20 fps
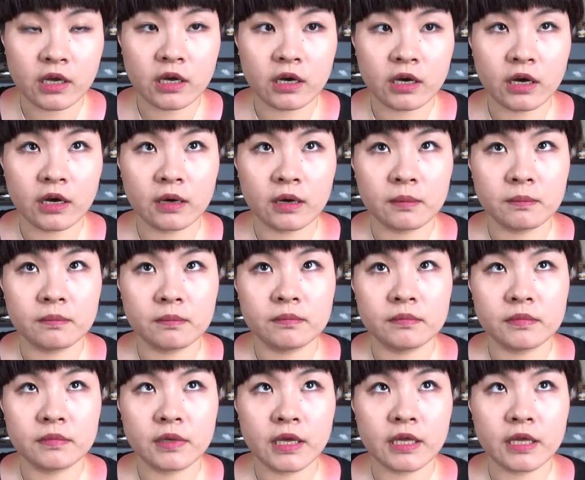um,
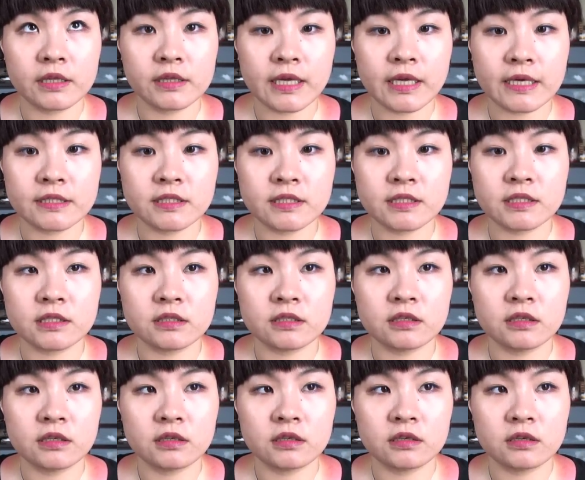and that's
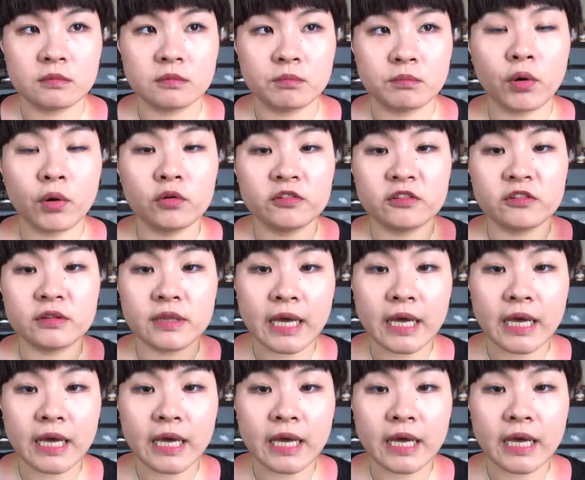both